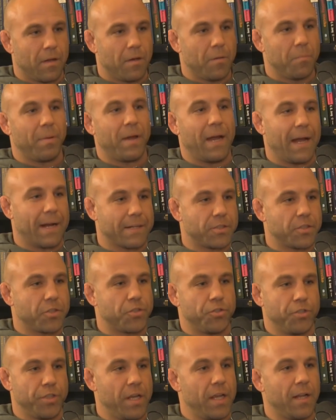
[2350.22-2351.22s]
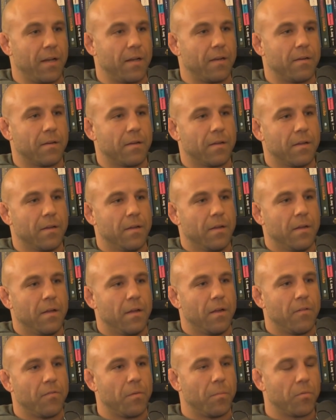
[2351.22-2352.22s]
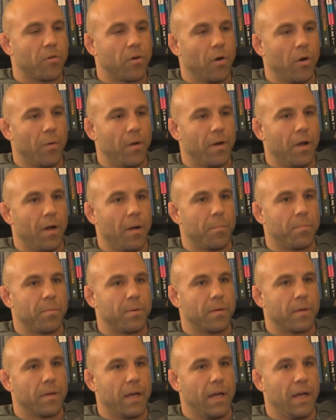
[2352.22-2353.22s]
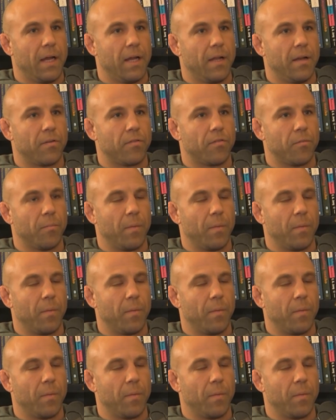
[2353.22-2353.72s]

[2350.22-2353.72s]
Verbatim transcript: unpacked shit yeah. from growing up mm-hmm. and